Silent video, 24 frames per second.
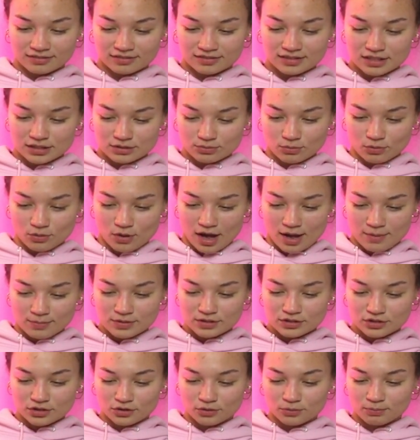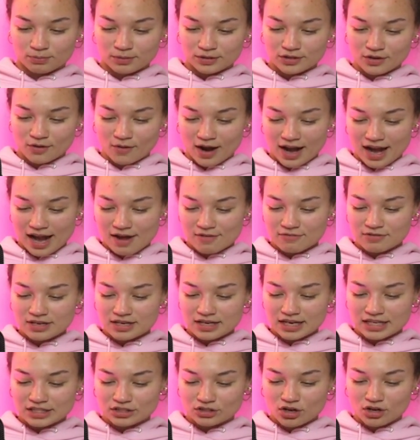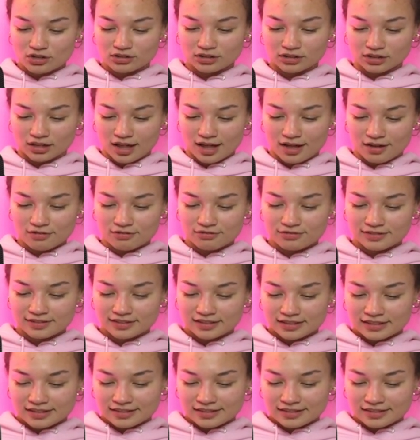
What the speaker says: these will happen to you. But no, I have it. It's called Love.